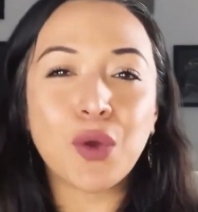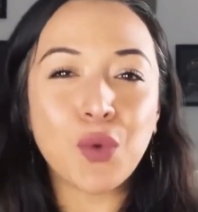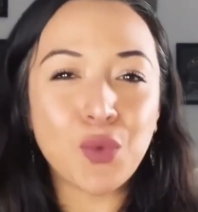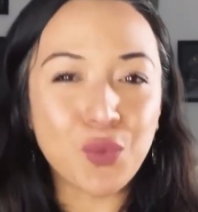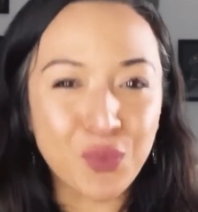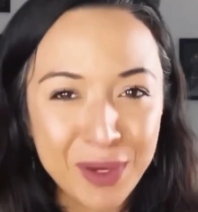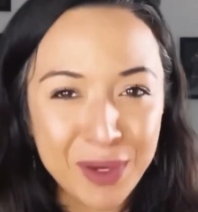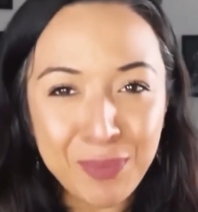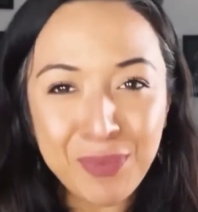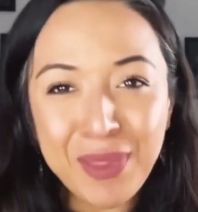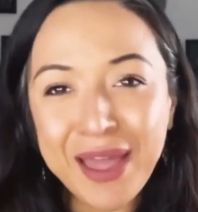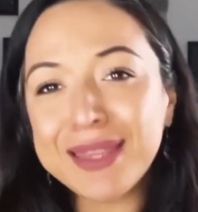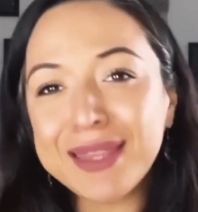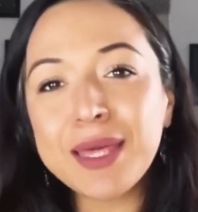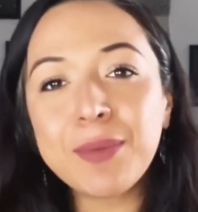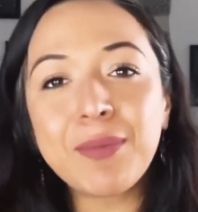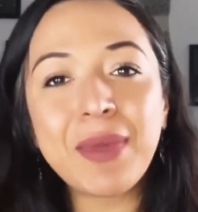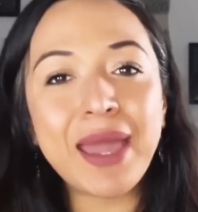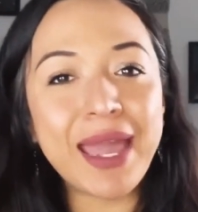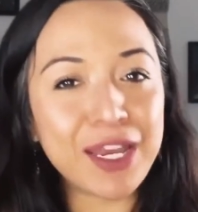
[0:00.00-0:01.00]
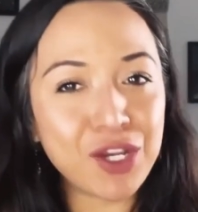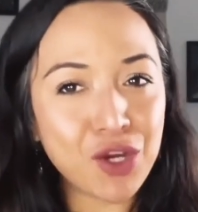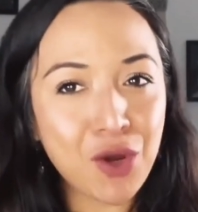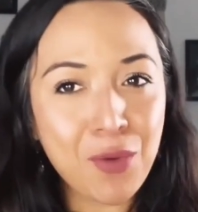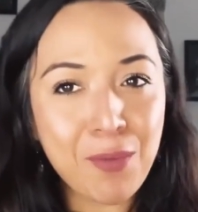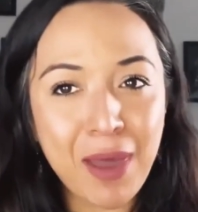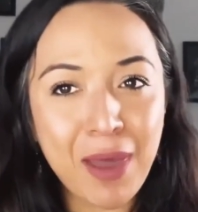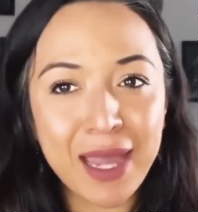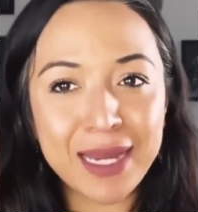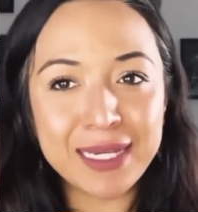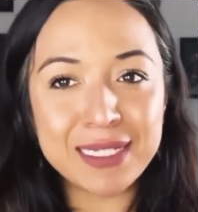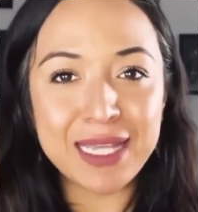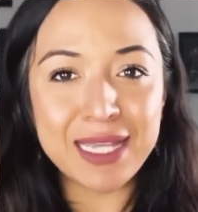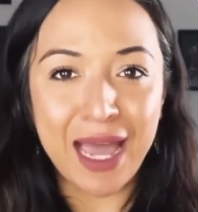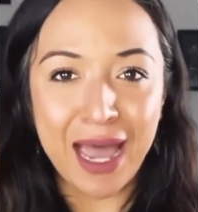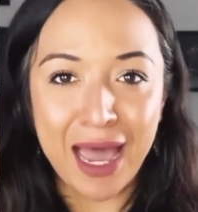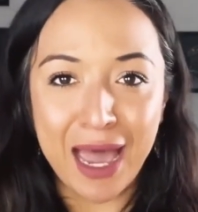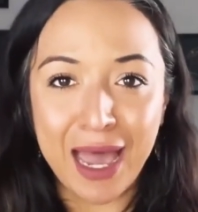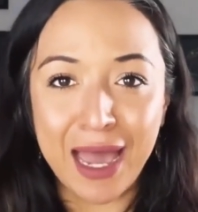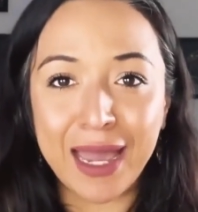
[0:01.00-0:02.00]
Replay them in your mind's
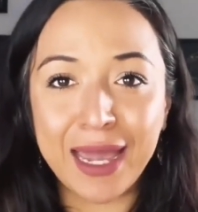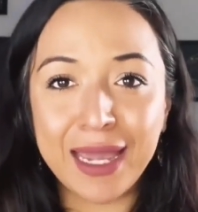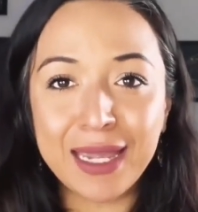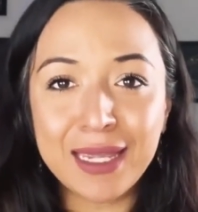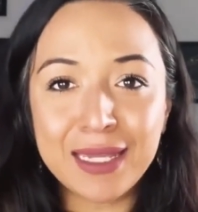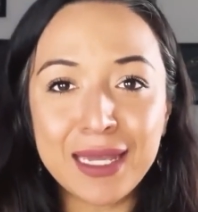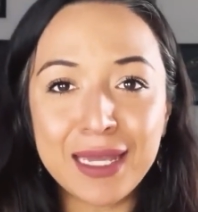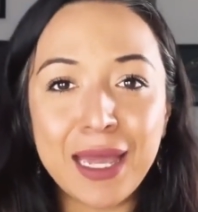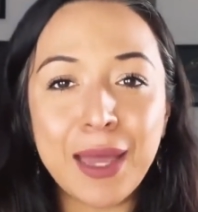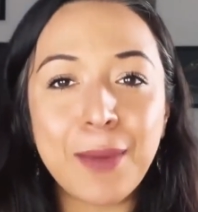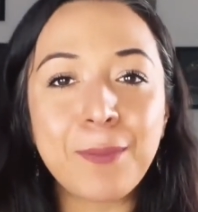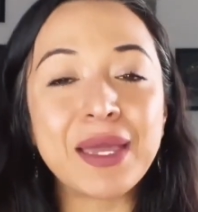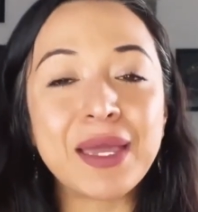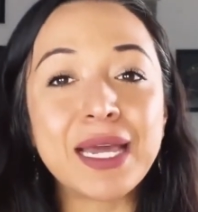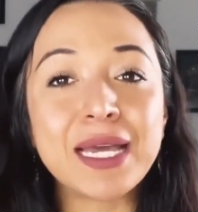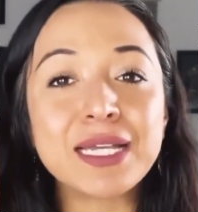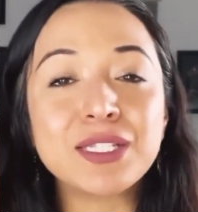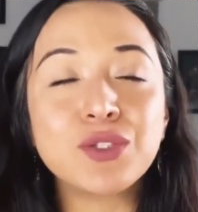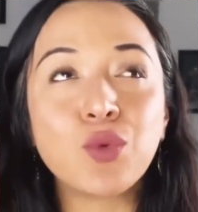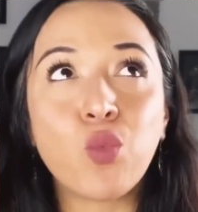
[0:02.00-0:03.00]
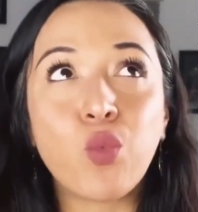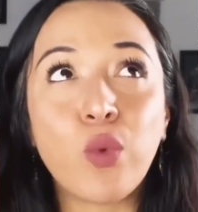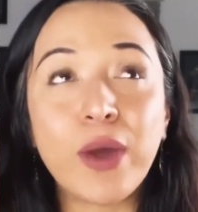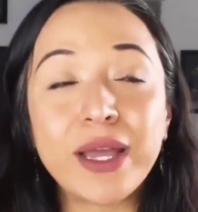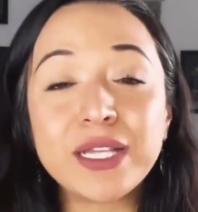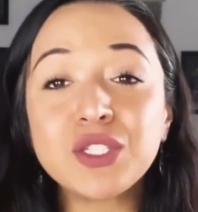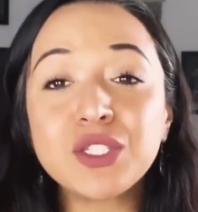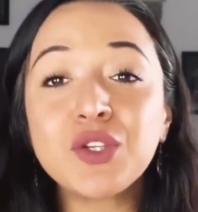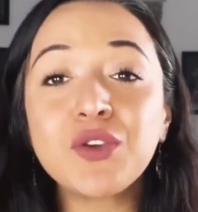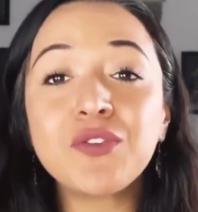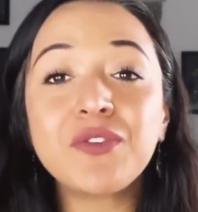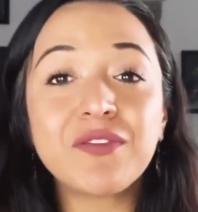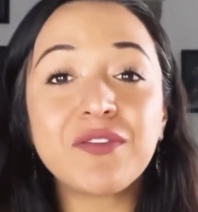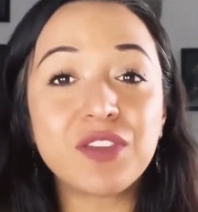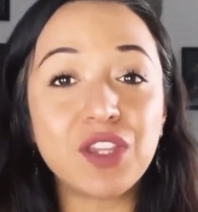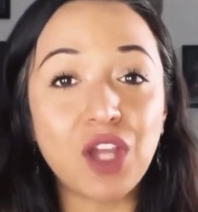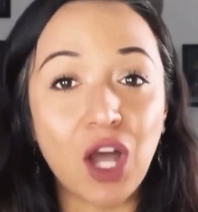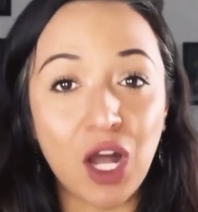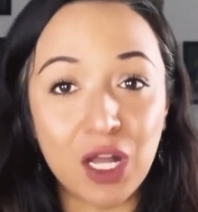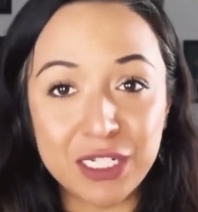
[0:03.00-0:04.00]
eye, because once you've
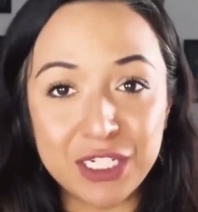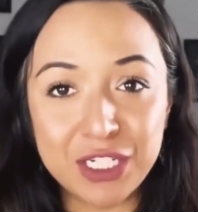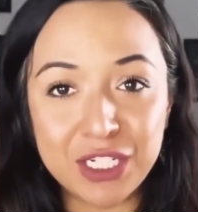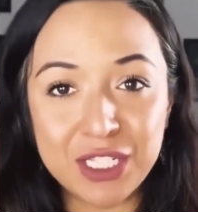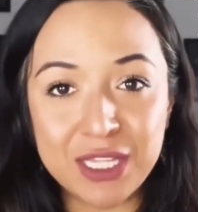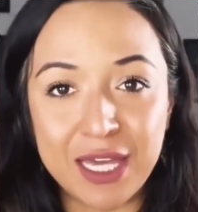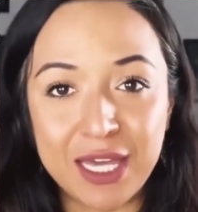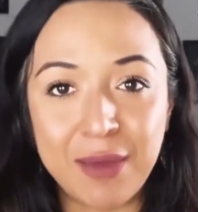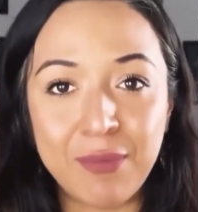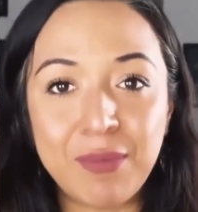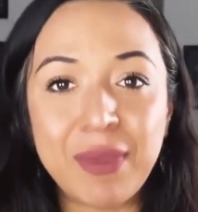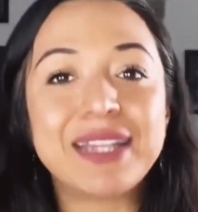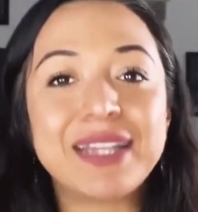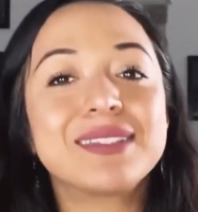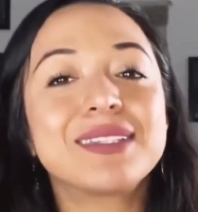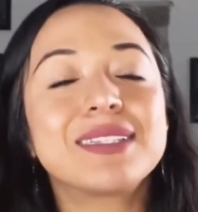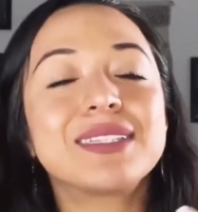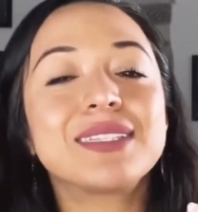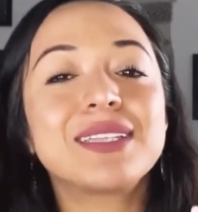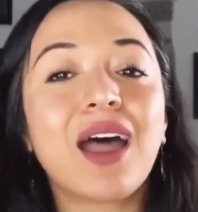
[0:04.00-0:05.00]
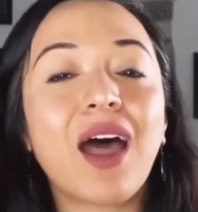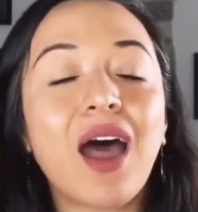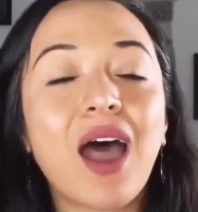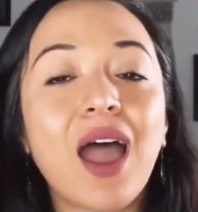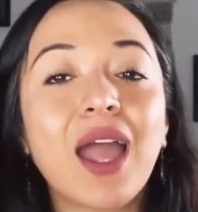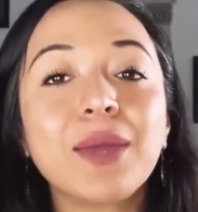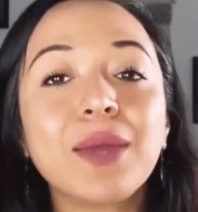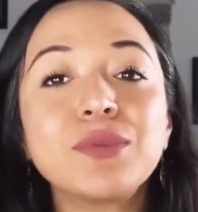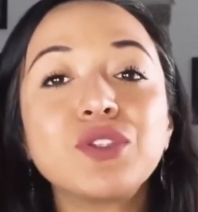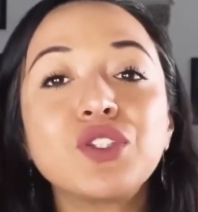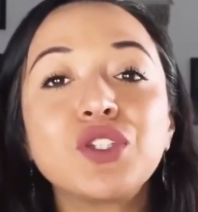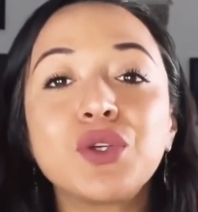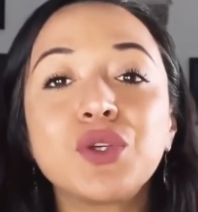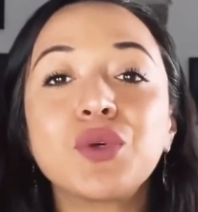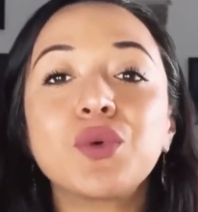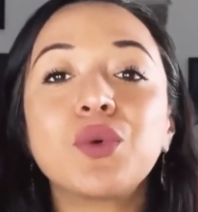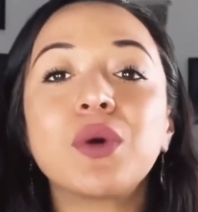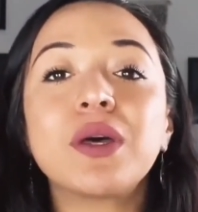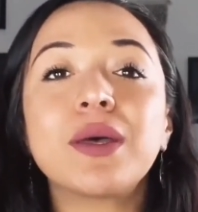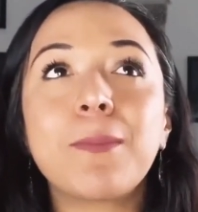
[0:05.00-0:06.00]
acknowledged them, it's time
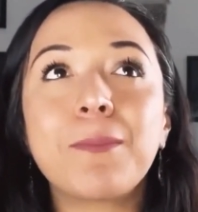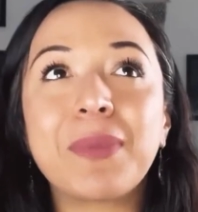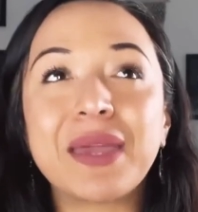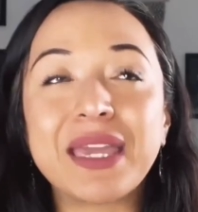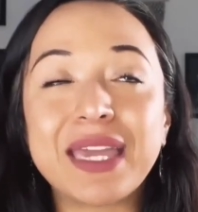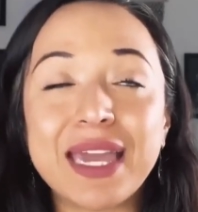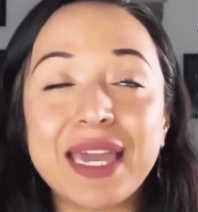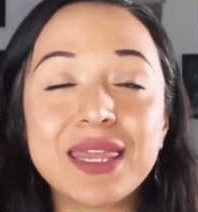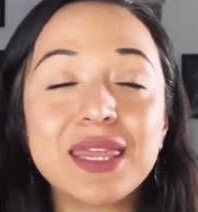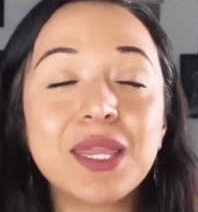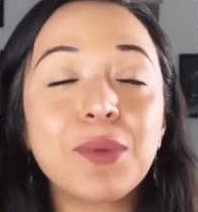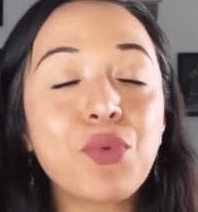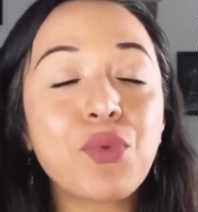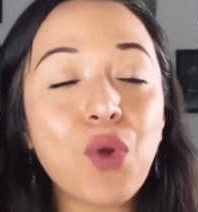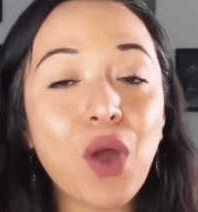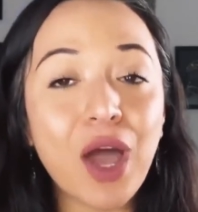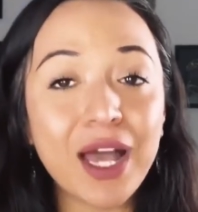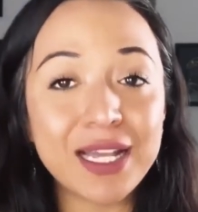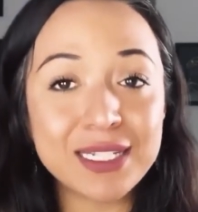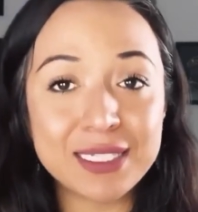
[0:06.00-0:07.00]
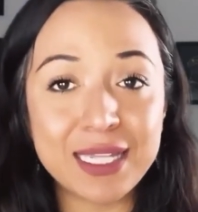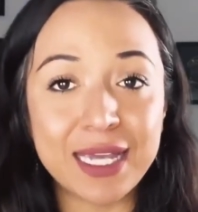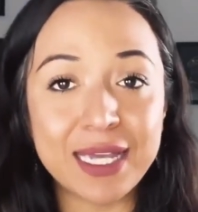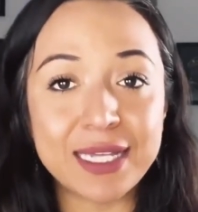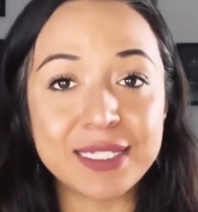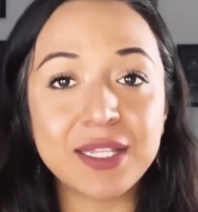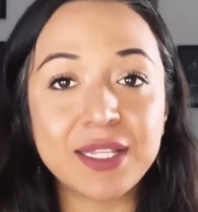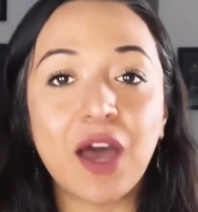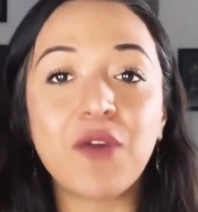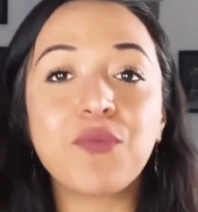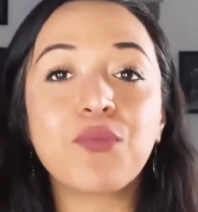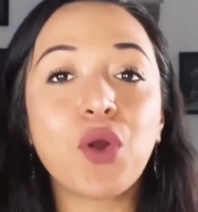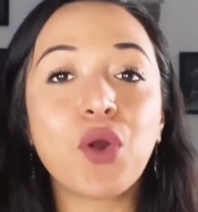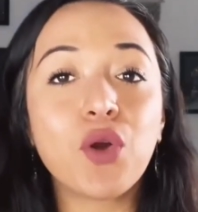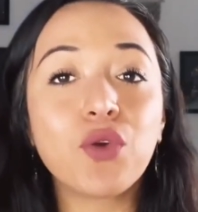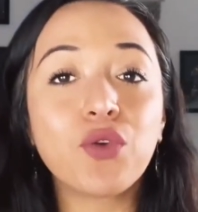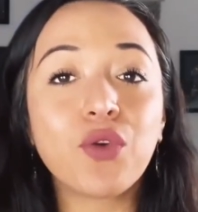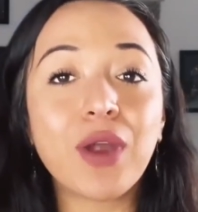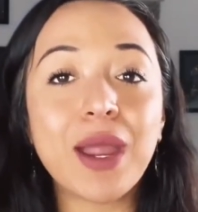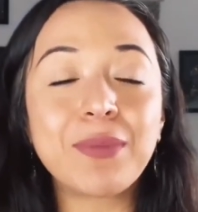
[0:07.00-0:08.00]
to begin the process of
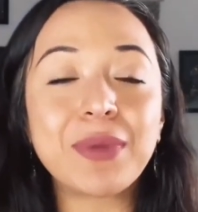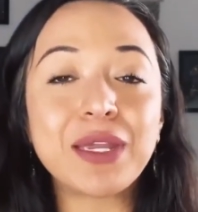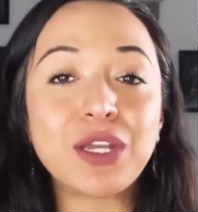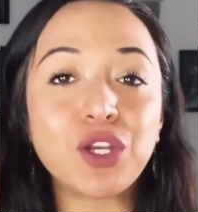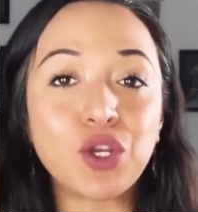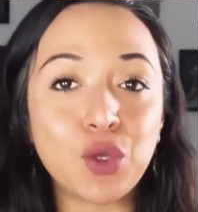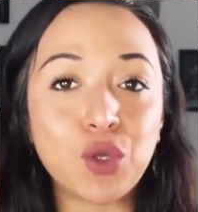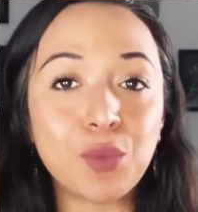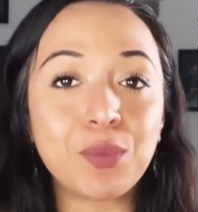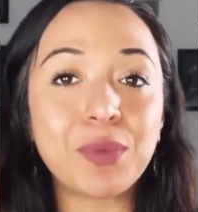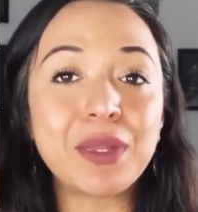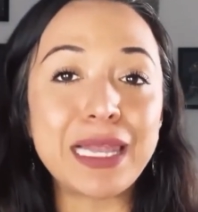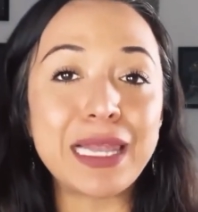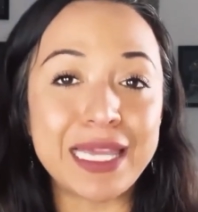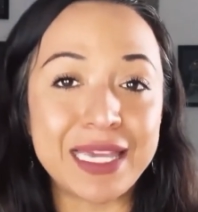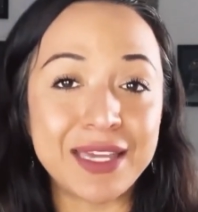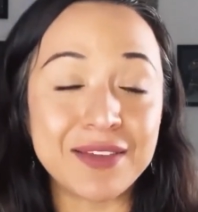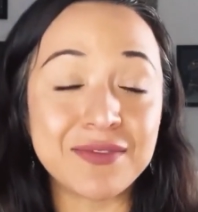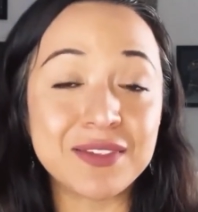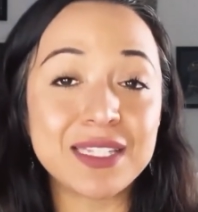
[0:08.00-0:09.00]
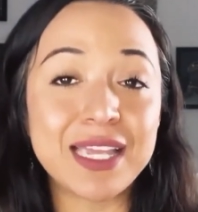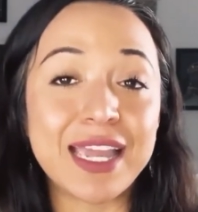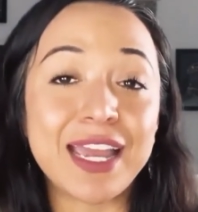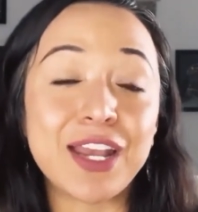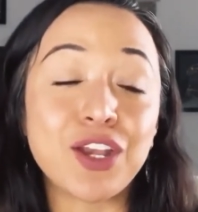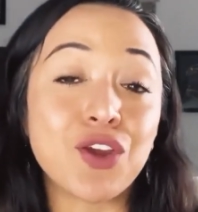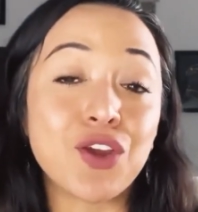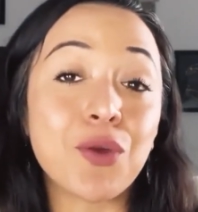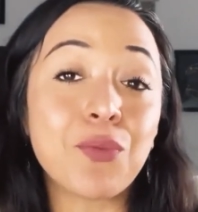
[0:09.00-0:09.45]
programming new beliefs in your